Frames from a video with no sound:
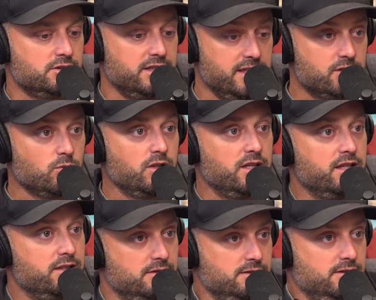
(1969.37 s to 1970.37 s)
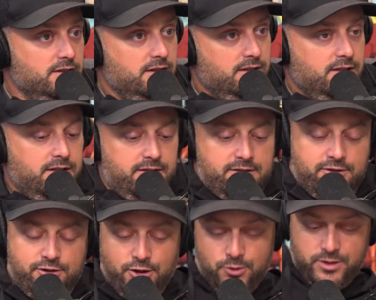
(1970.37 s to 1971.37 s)
It is what it is. It's
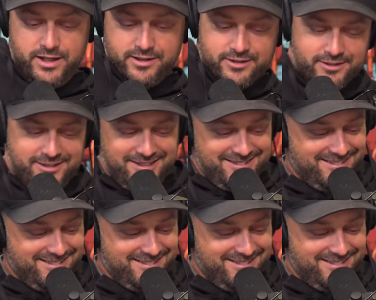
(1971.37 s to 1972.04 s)
2 years.